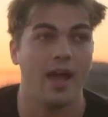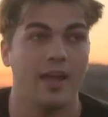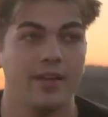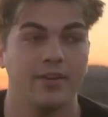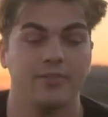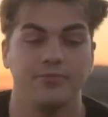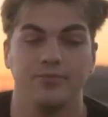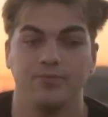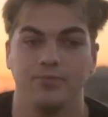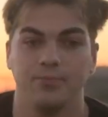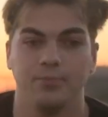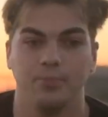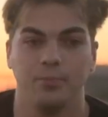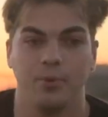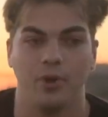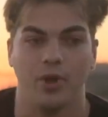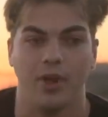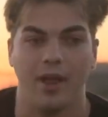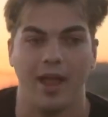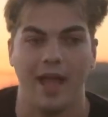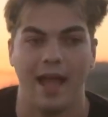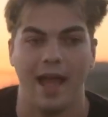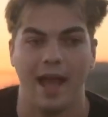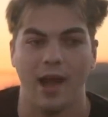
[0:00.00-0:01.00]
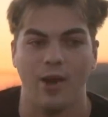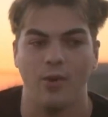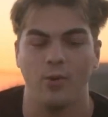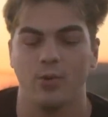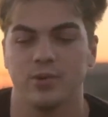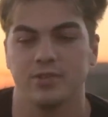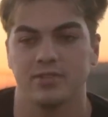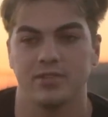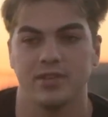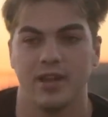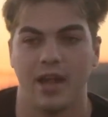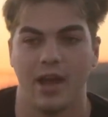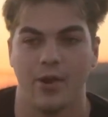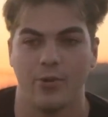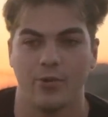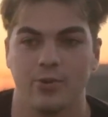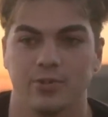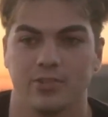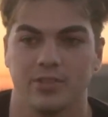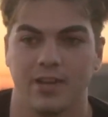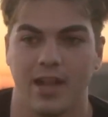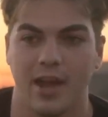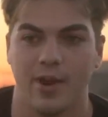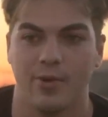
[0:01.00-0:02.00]
I have put hours and
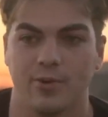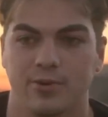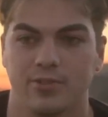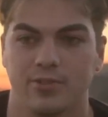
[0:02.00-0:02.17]
hours and